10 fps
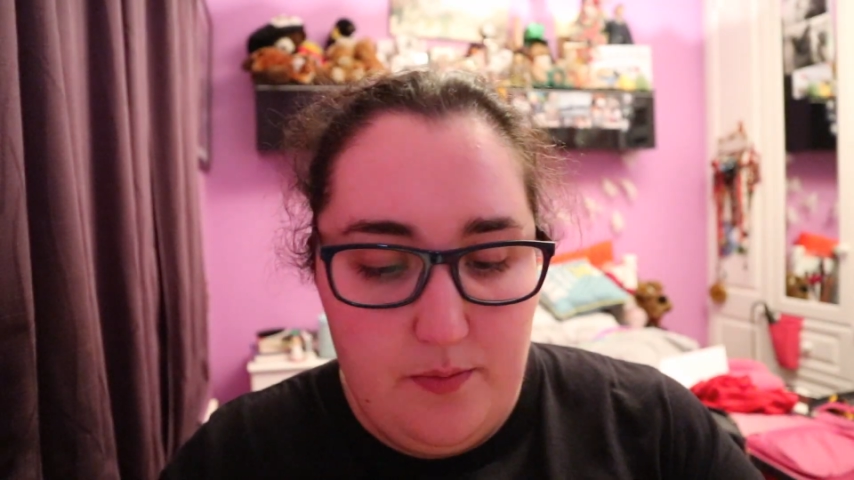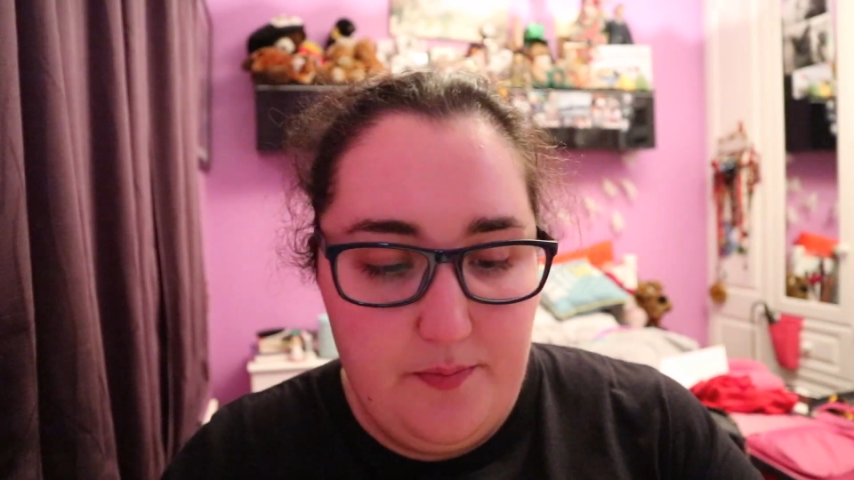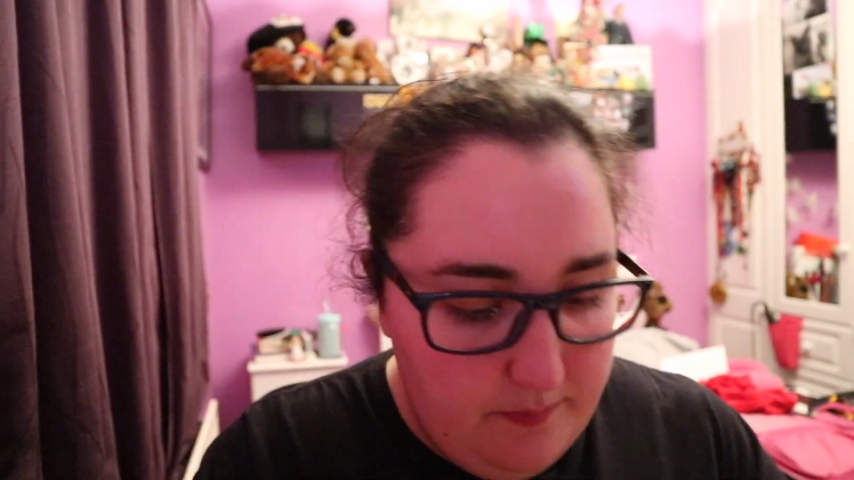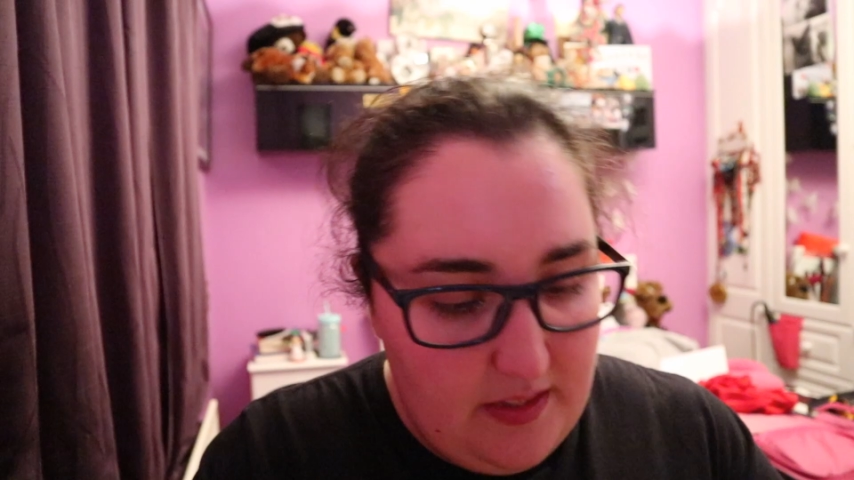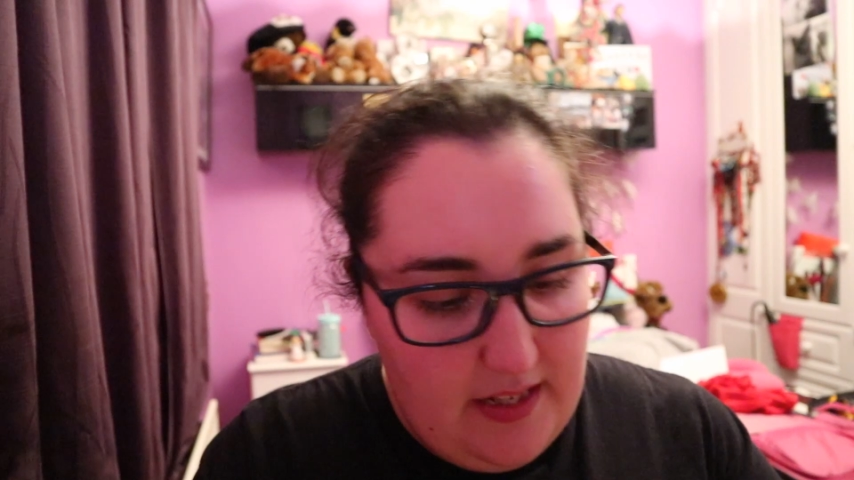
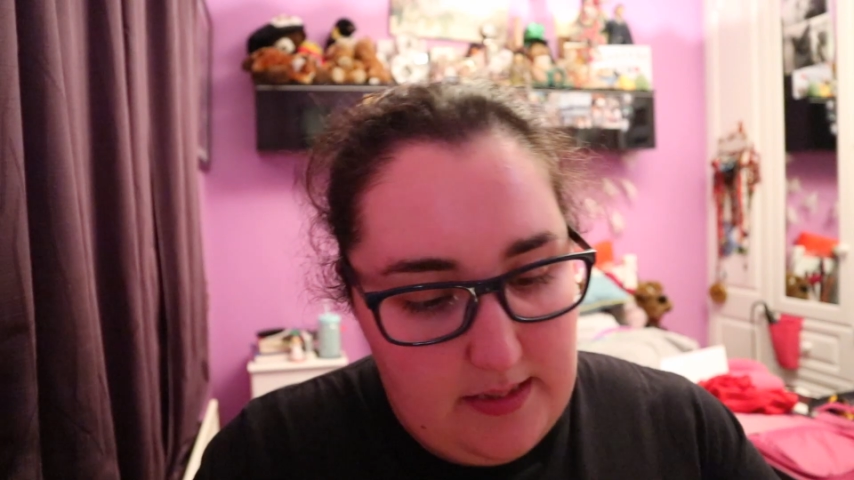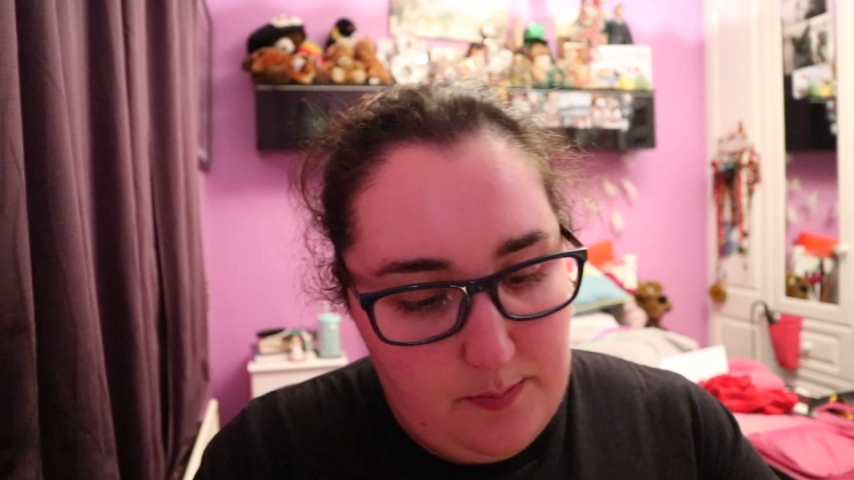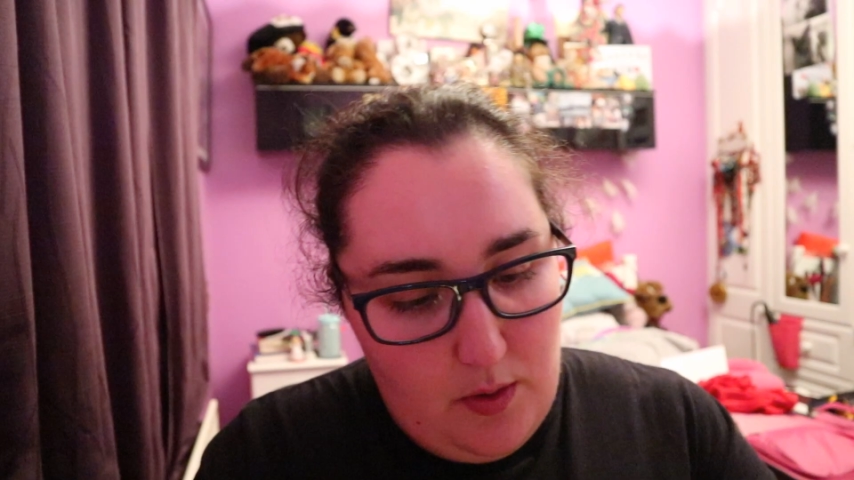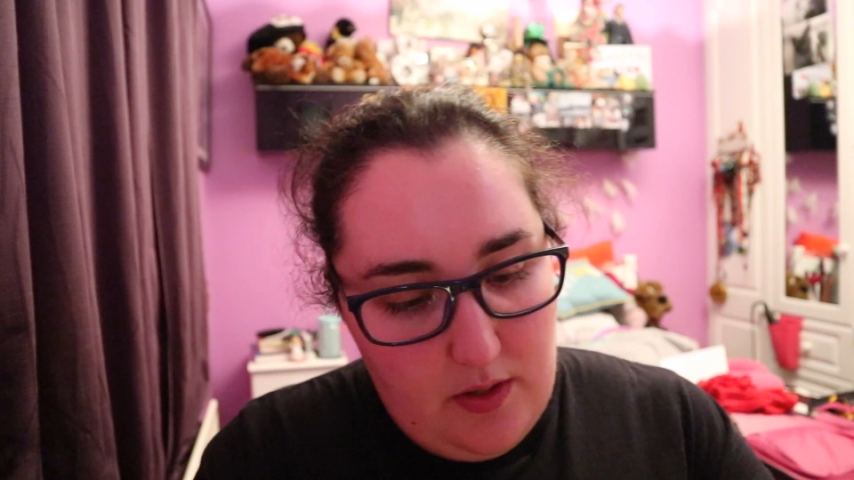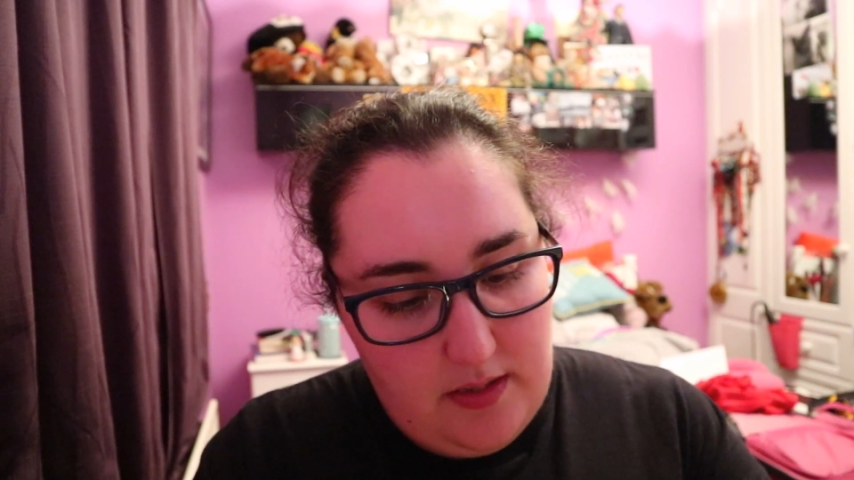And the next
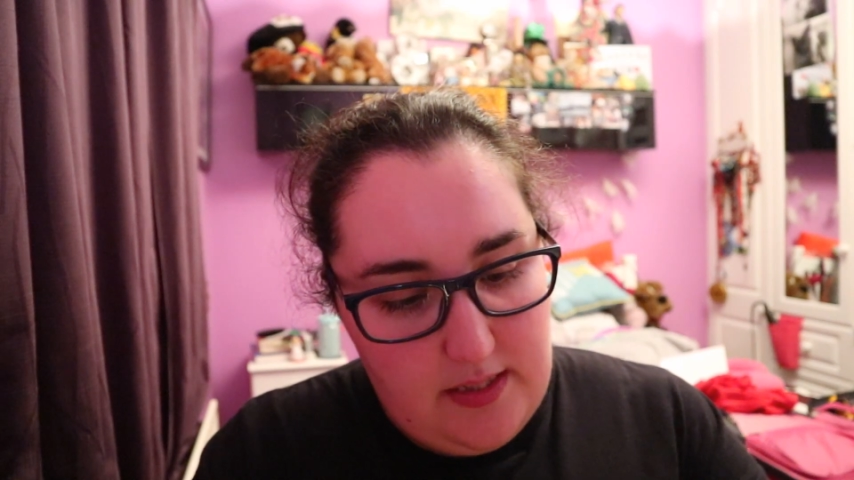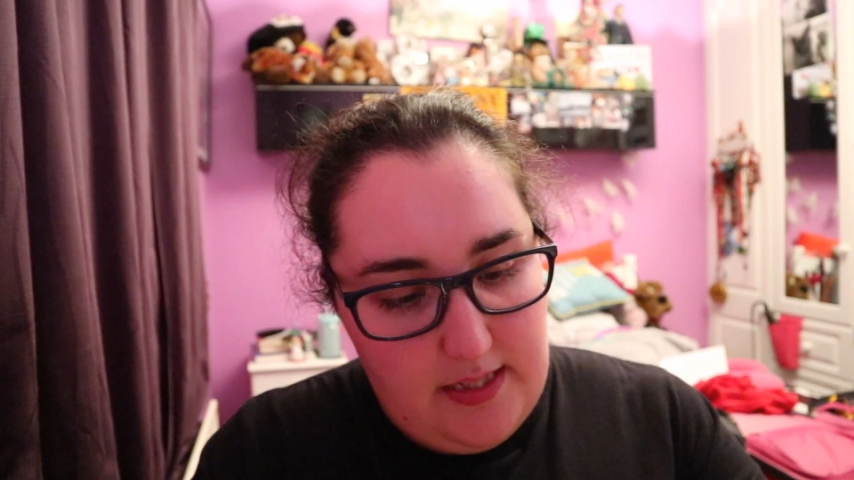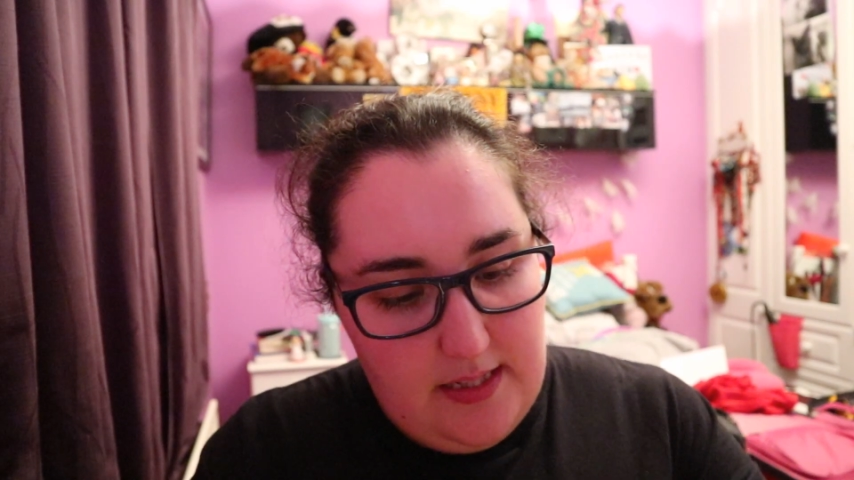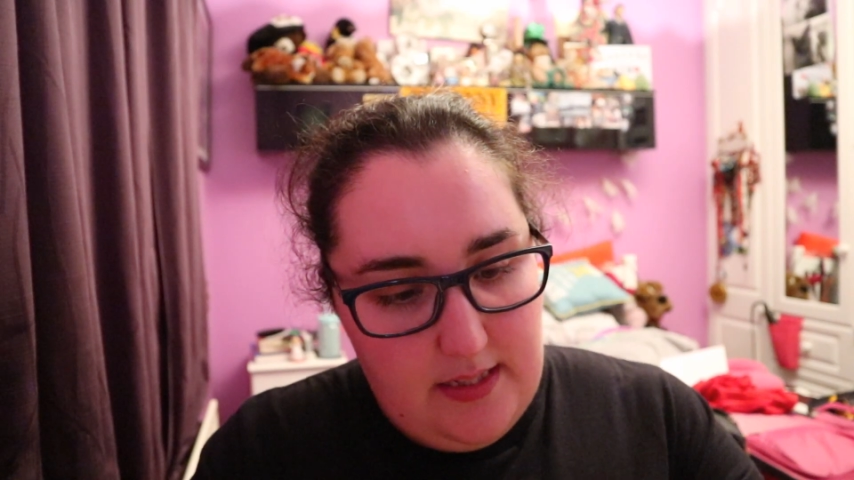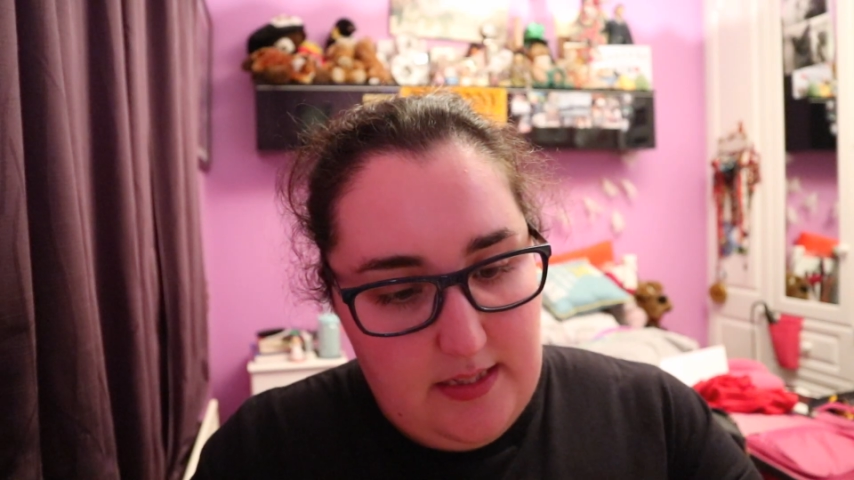product
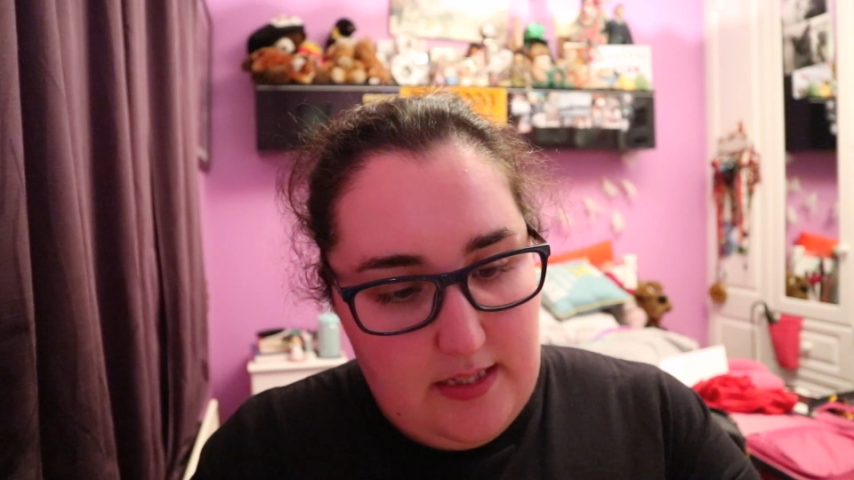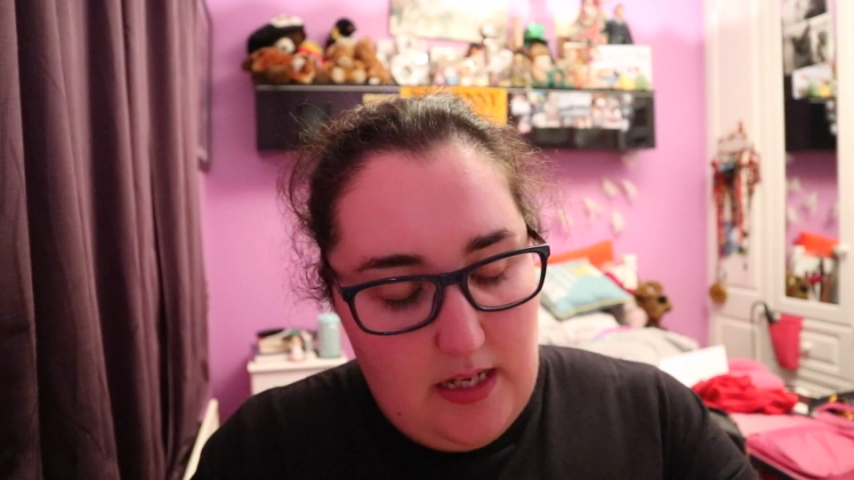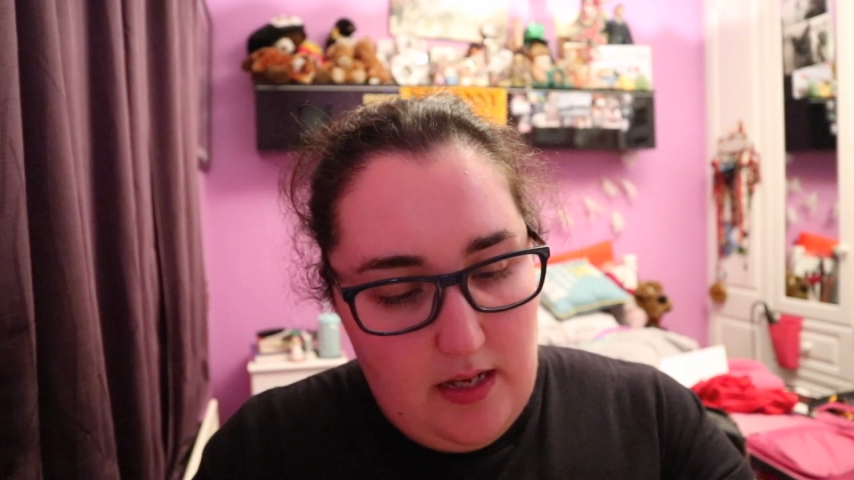is